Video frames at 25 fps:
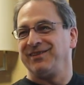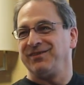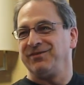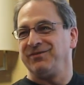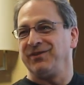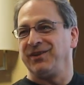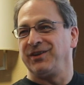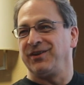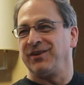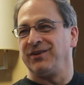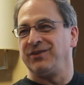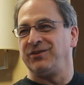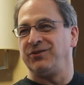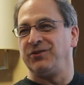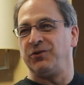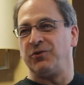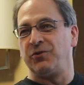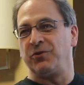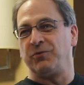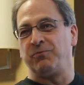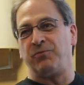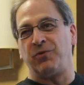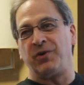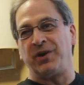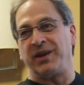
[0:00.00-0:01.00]
because
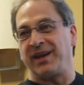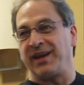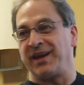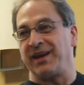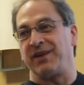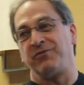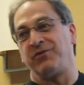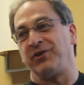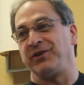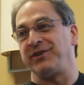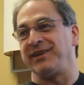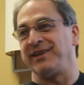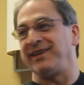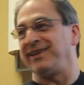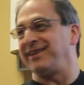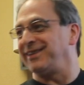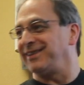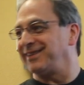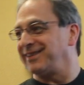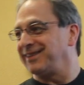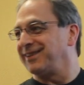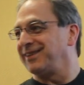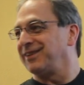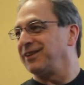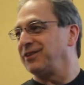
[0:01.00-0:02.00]
you're bringing everything.
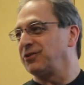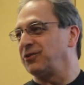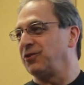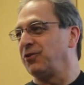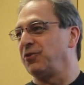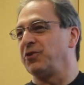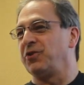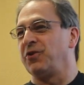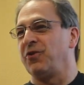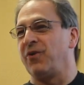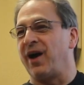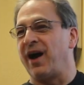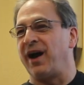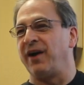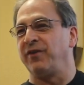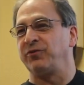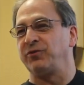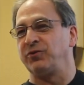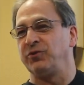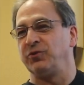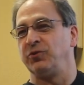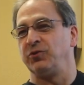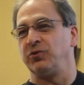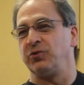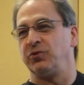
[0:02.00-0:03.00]
So you have
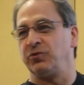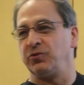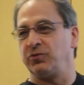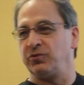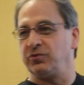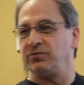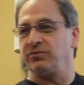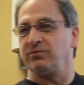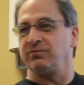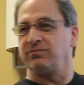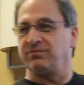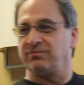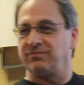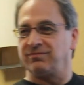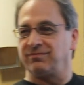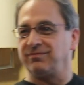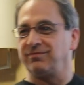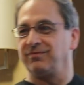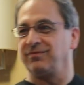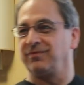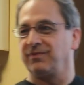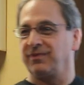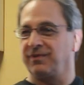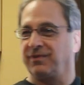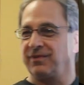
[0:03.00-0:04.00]
to,
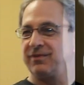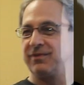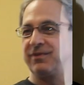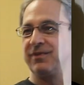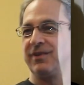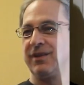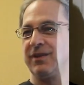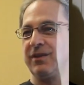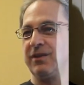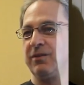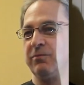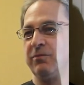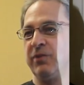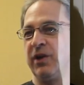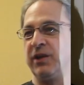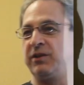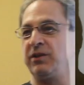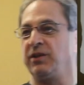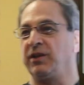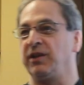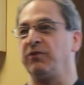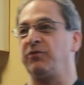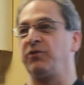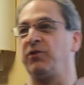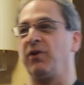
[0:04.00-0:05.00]
but
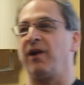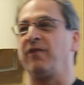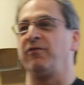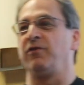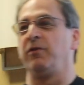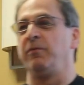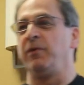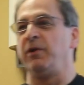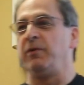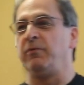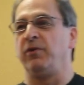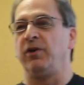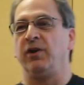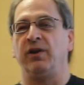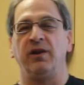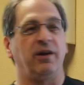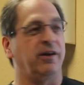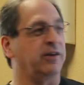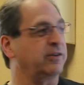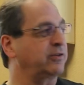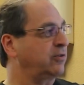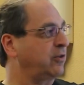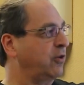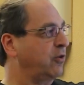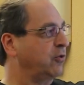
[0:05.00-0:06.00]
if you have a memory
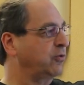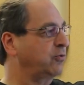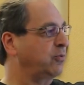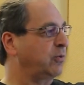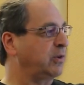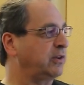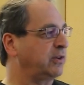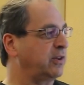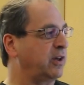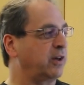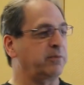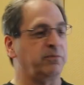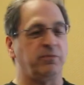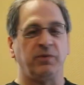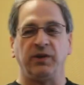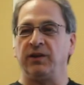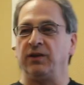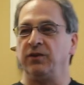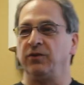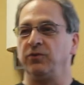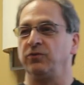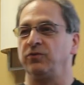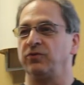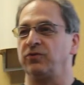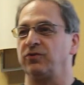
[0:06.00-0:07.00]
loss, those will not be
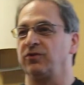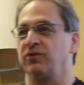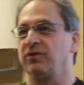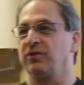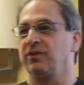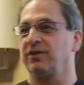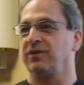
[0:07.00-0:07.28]
loose.